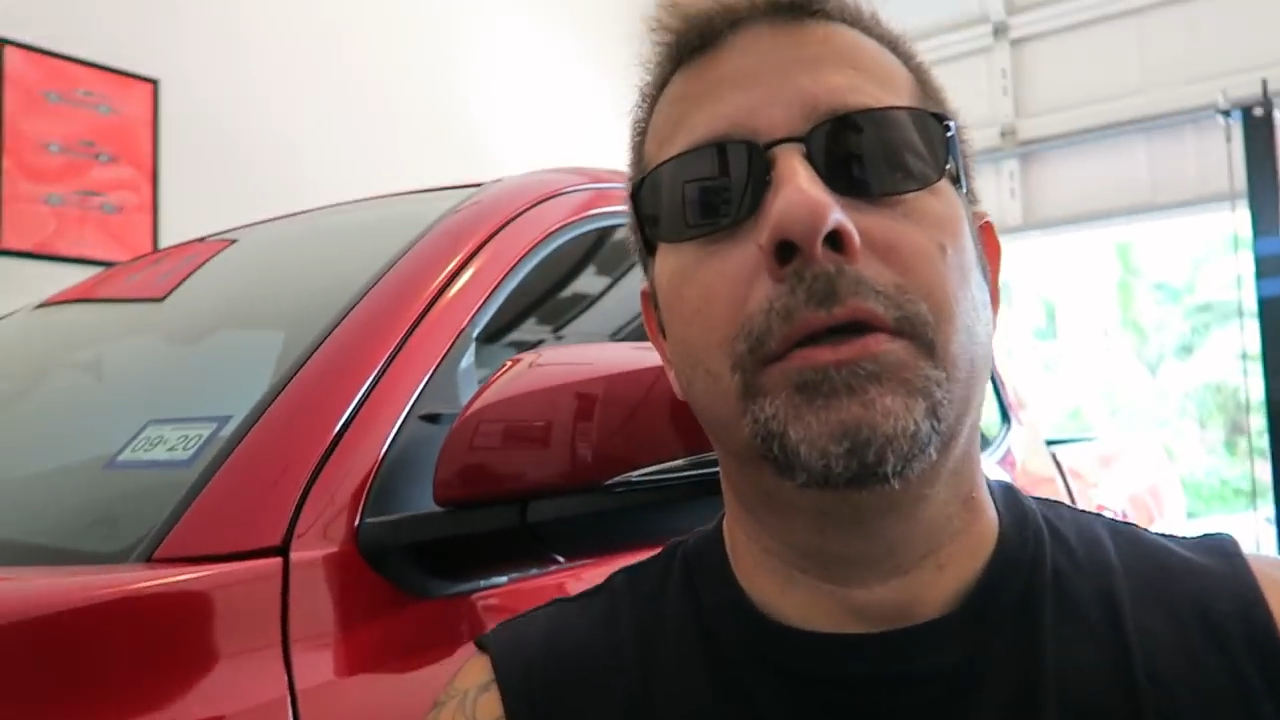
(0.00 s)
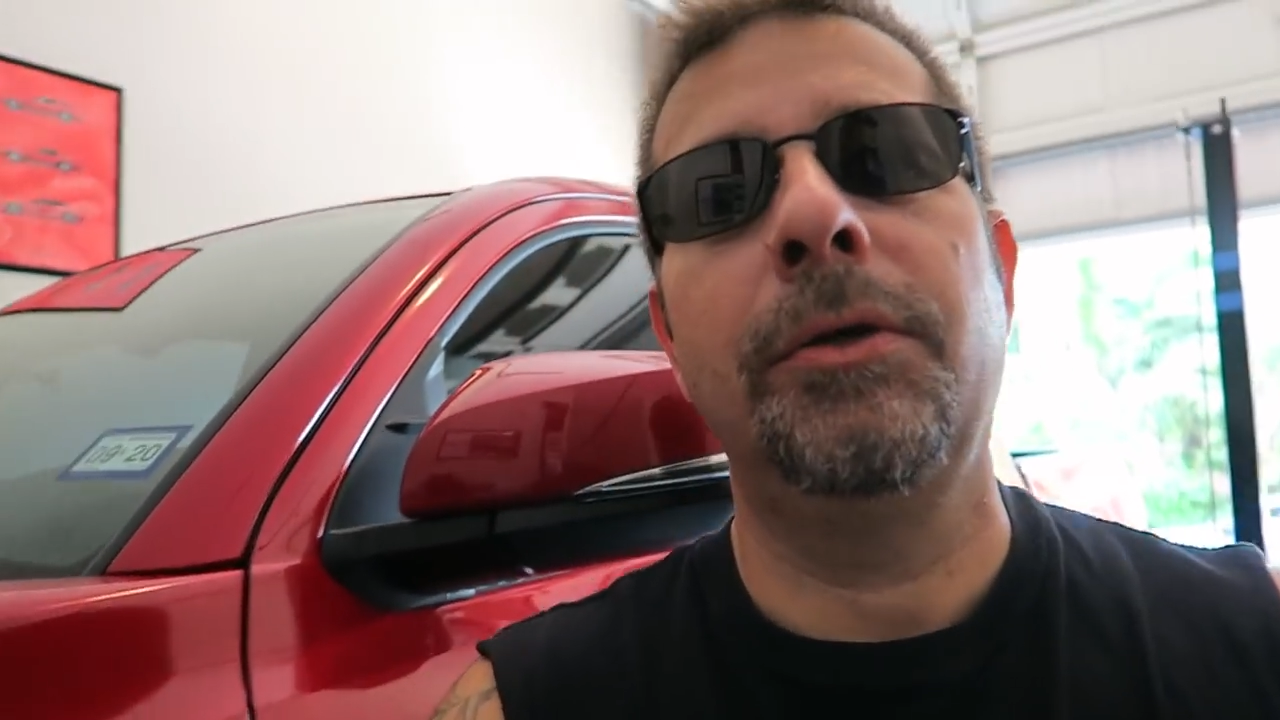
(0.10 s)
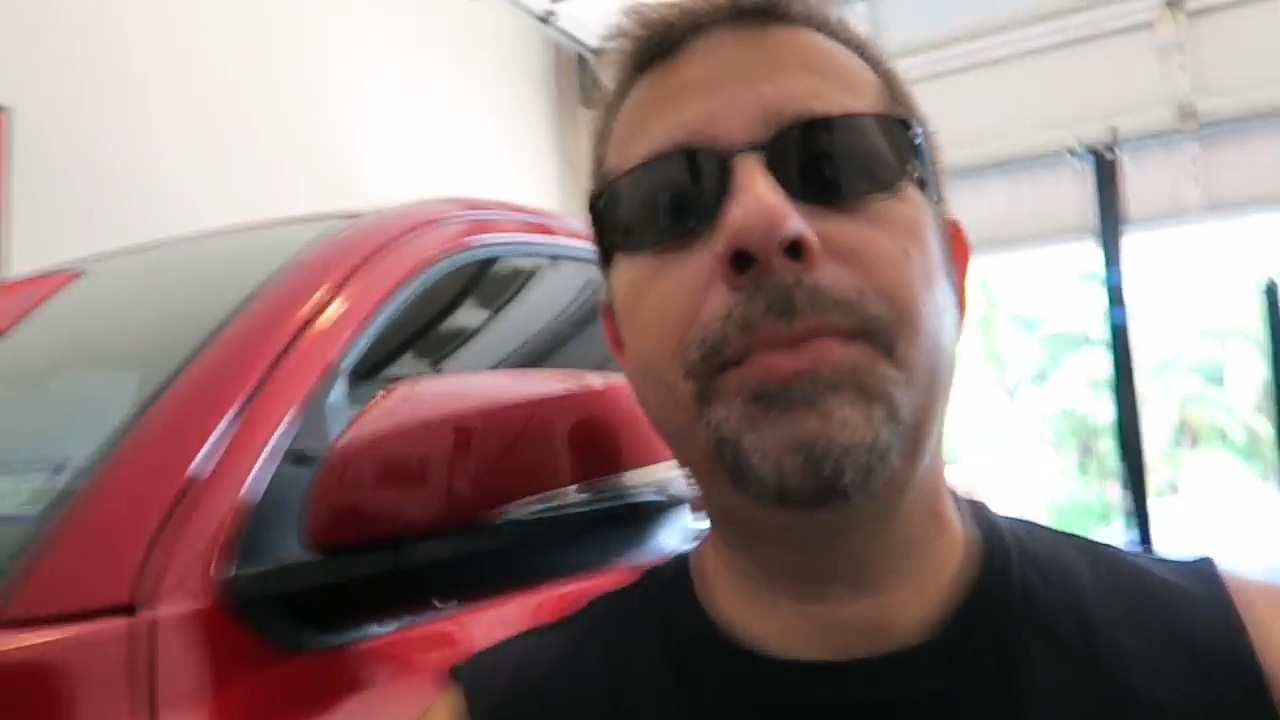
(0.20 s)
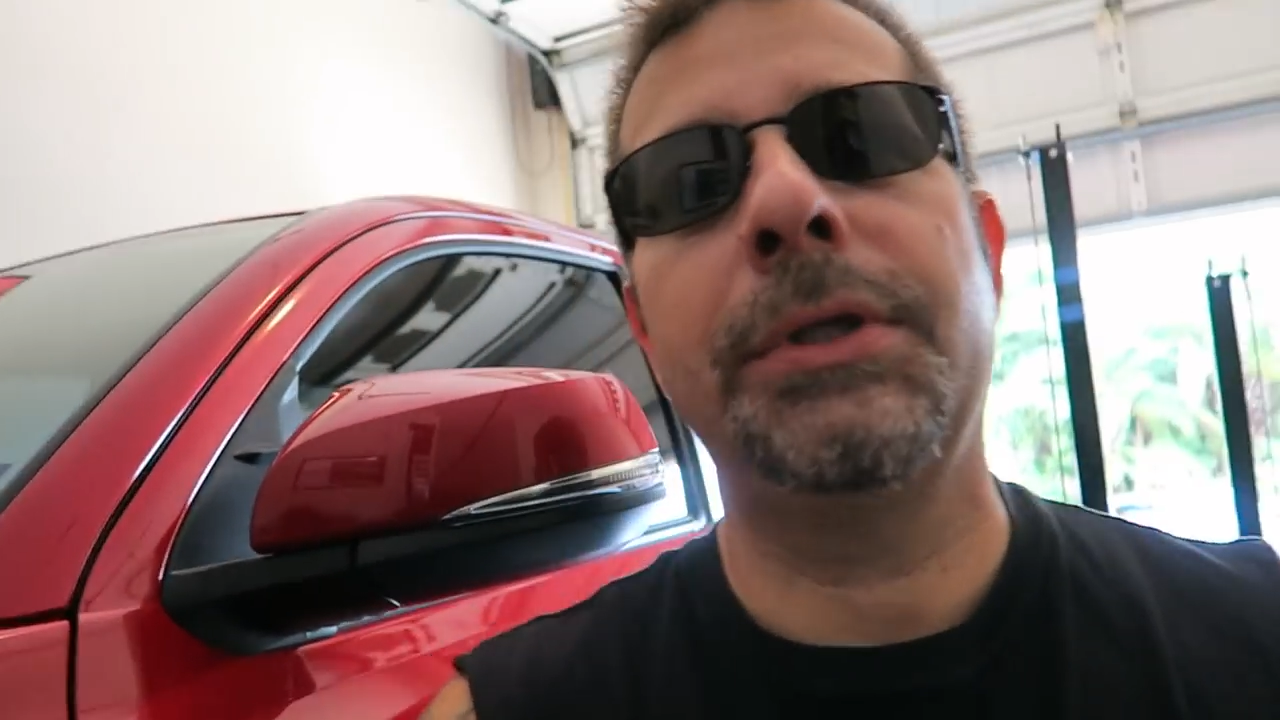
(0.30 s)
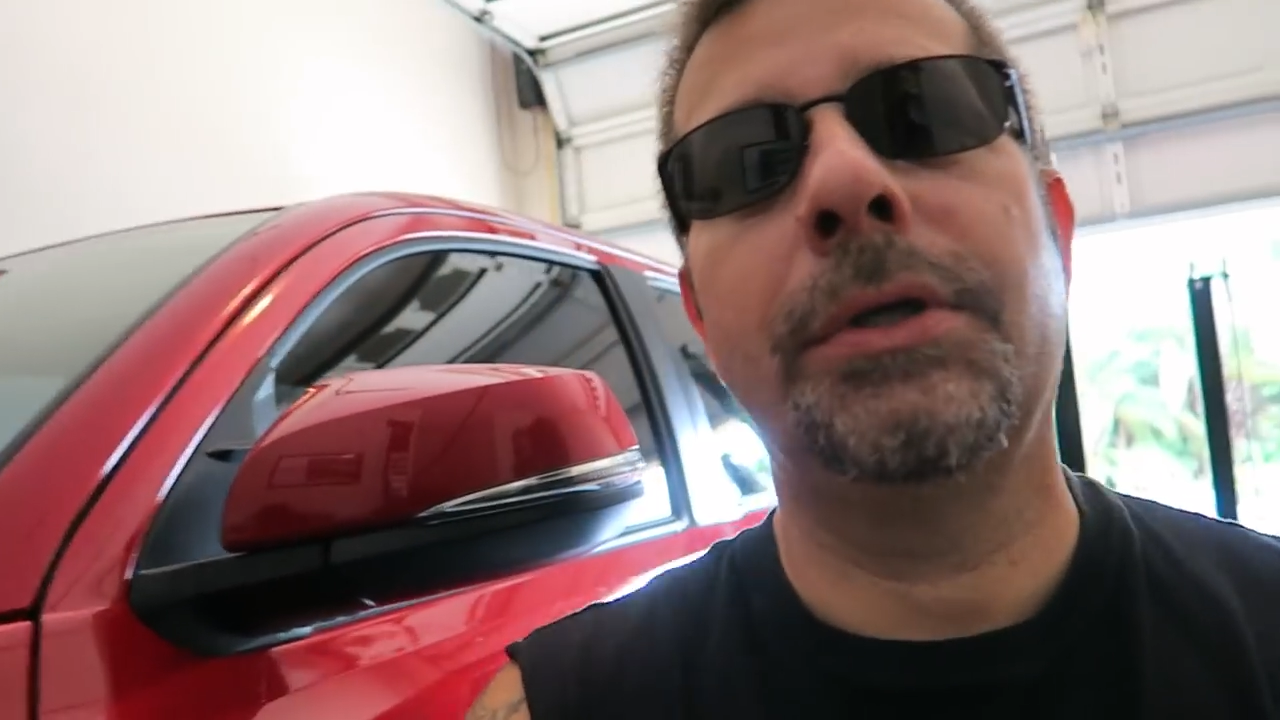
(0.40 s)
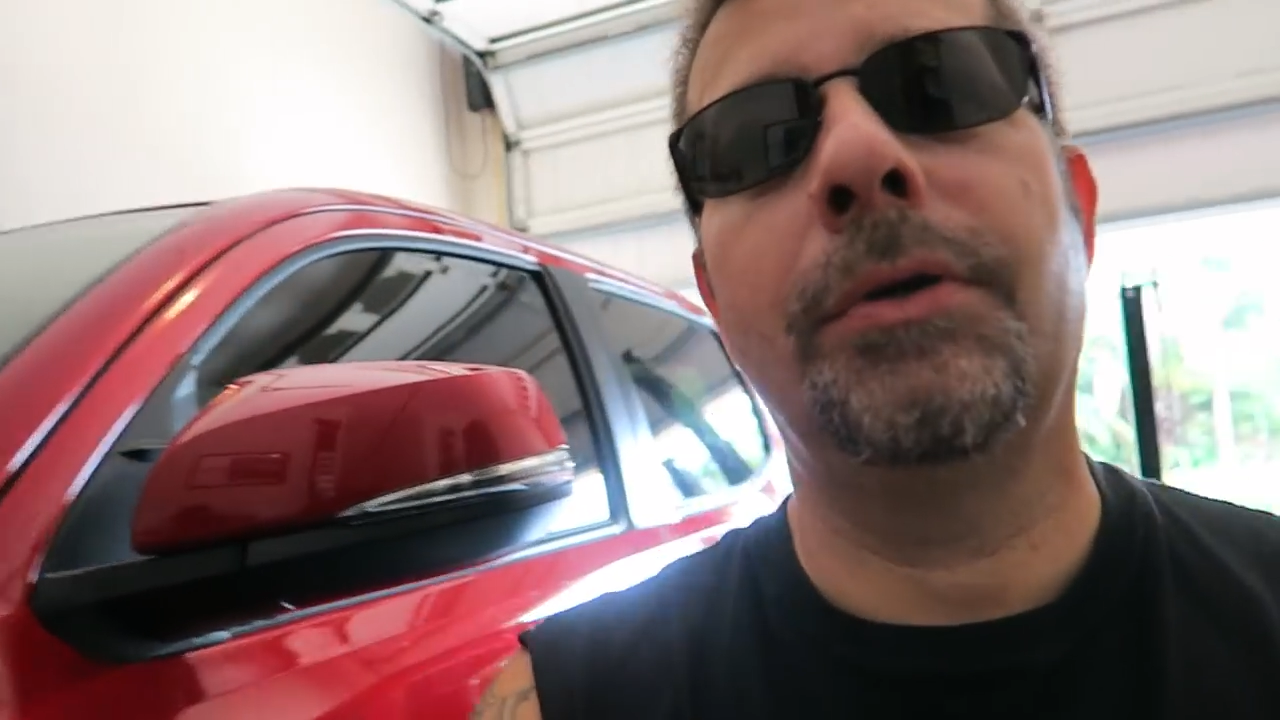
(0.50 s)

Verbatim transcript: oops,